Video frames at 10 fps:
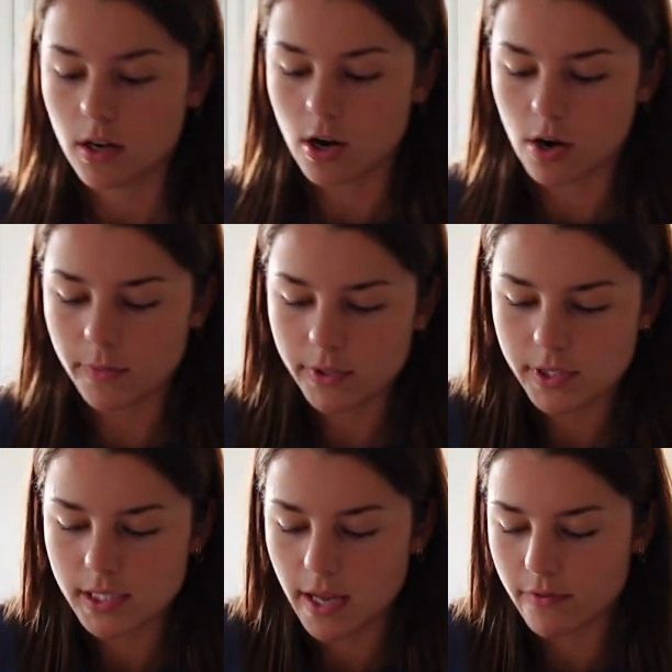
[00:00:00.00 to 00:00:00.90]

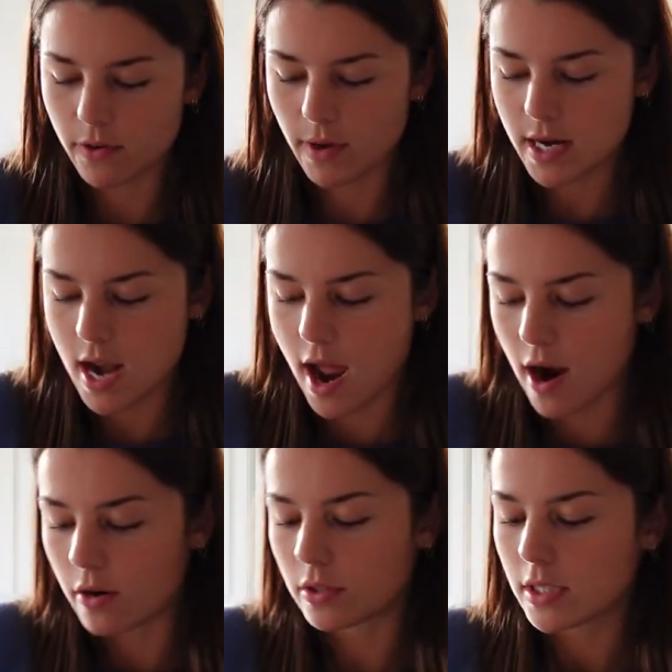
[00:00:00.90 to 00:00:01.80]
almost 7 right
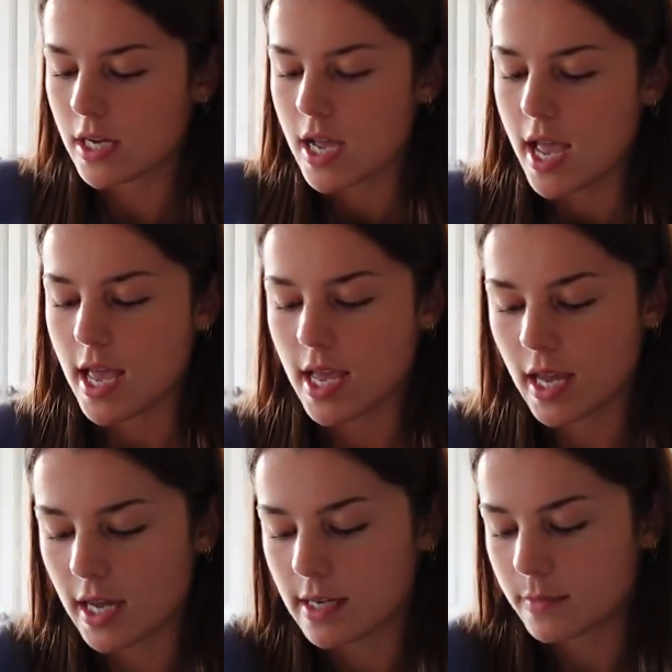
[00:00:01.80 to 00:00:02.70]
now.
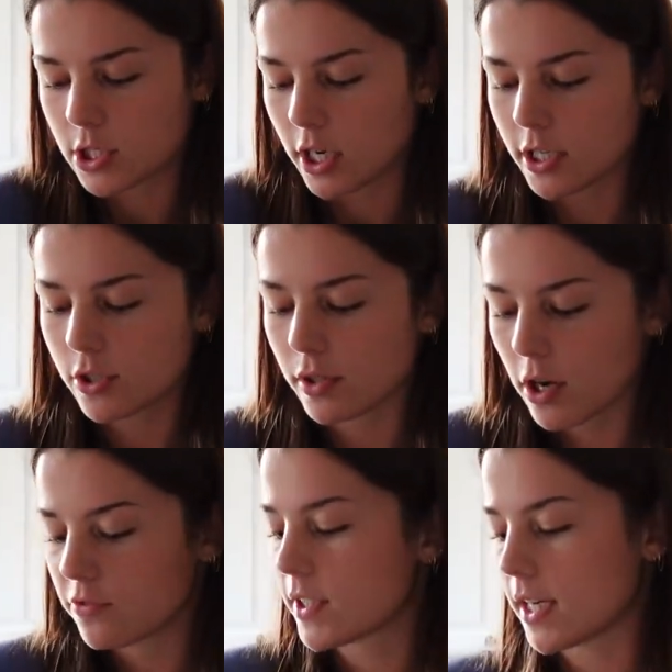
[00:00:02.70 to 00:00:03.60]
And I'm starting 2
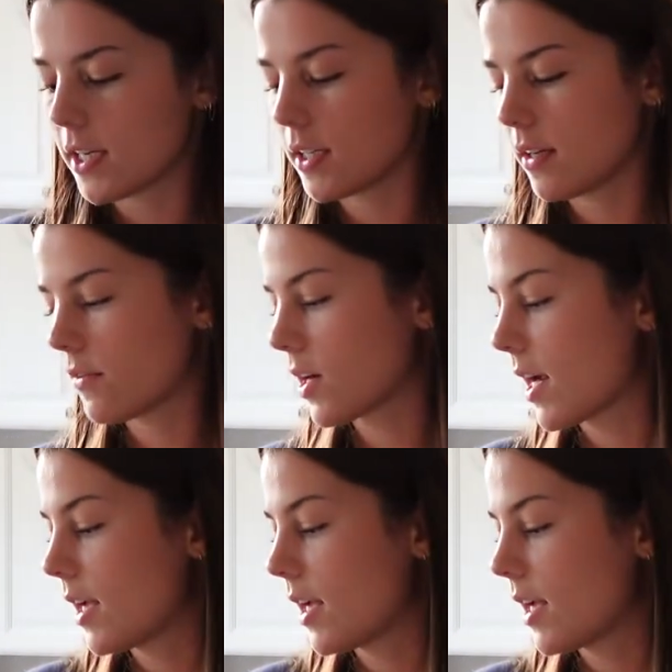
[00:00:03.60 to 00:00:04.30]
loaves. I need to leave here at